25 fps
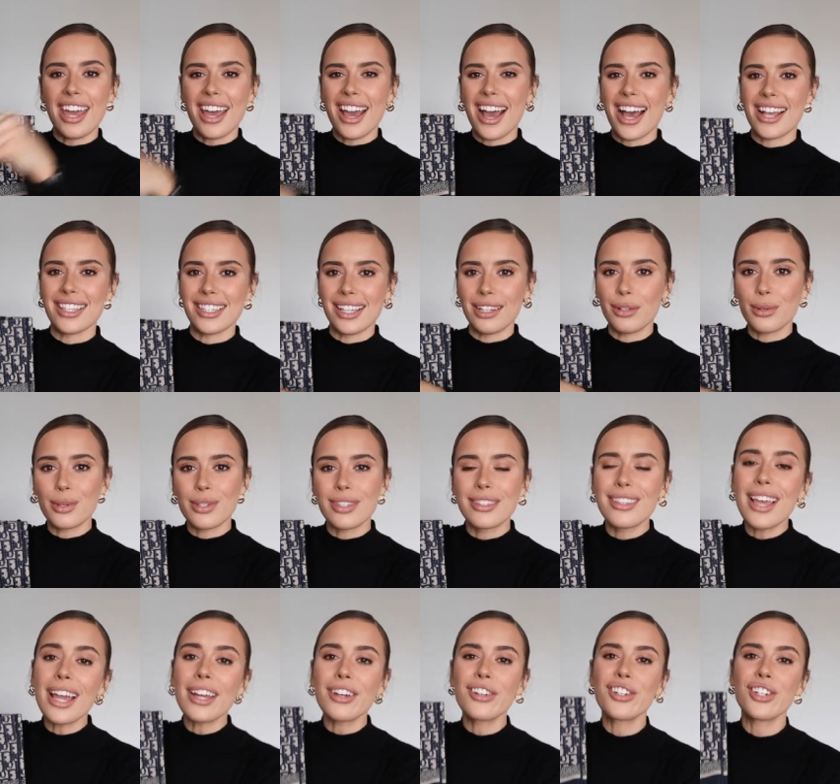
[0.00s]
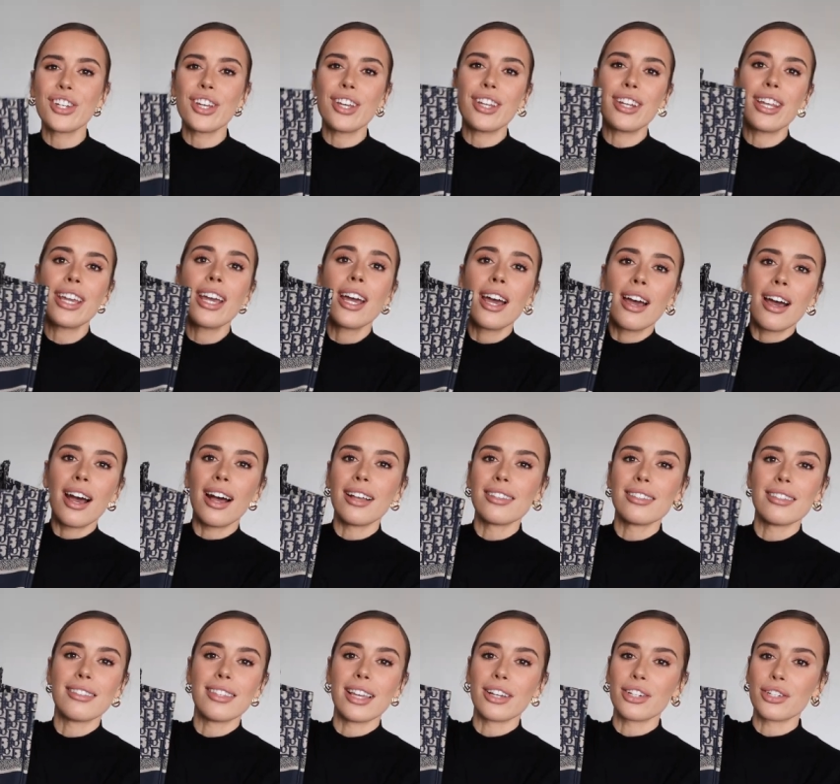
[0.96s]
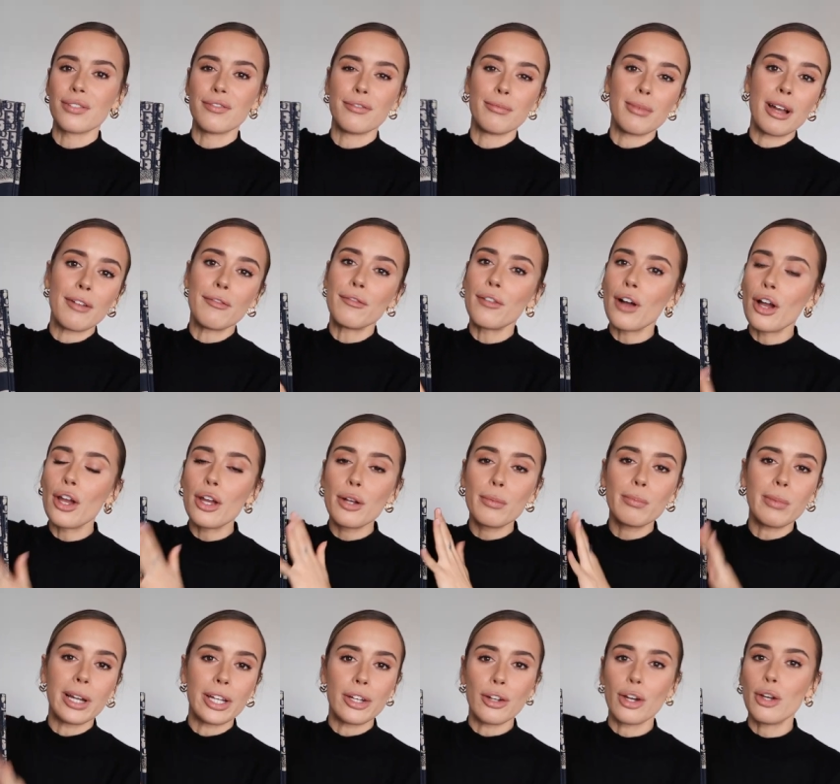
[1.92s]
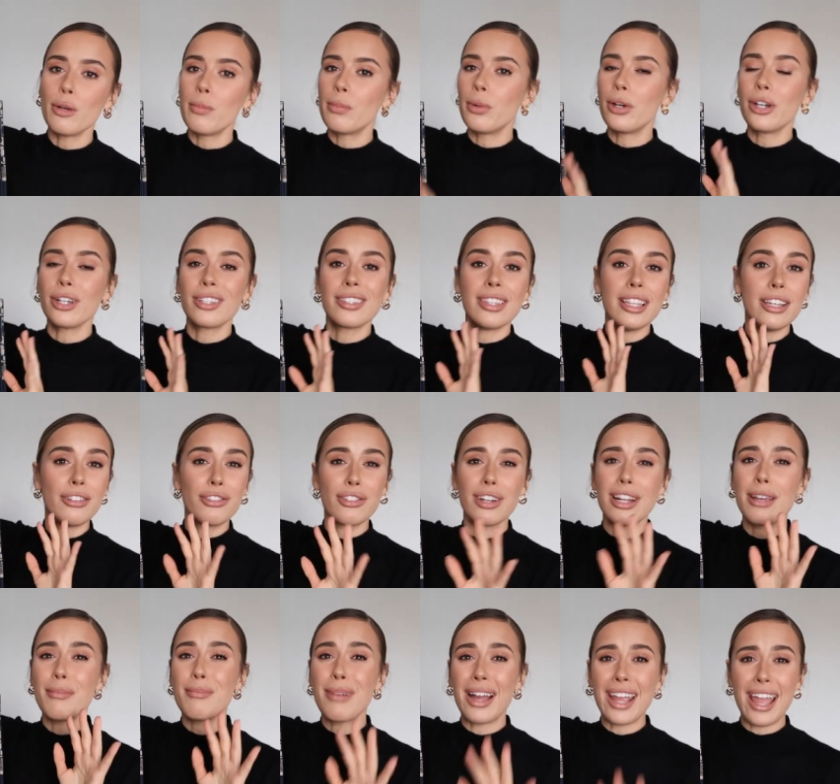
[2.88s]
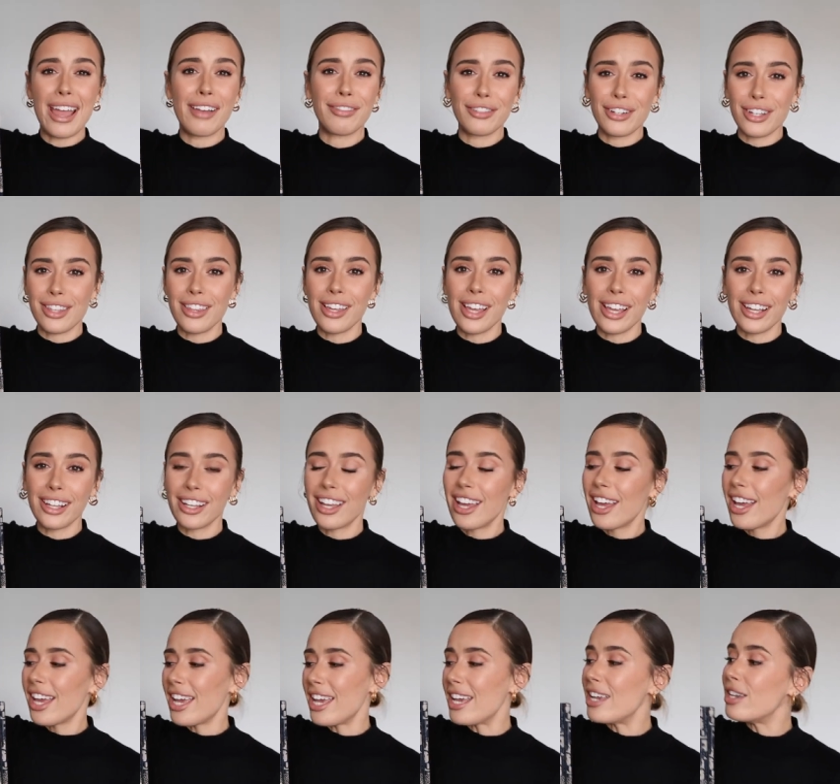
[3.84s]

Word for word: it has a little section, has a section for my phone, my notebooks, literally my everything.